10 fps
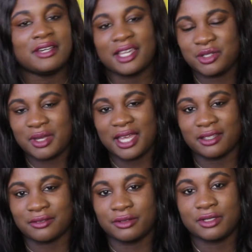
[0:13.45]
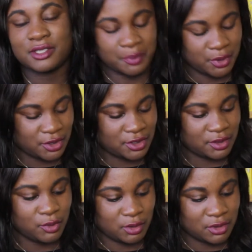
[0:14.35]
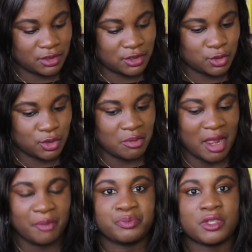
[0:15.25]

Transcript: I do have some books, some new books to talk about.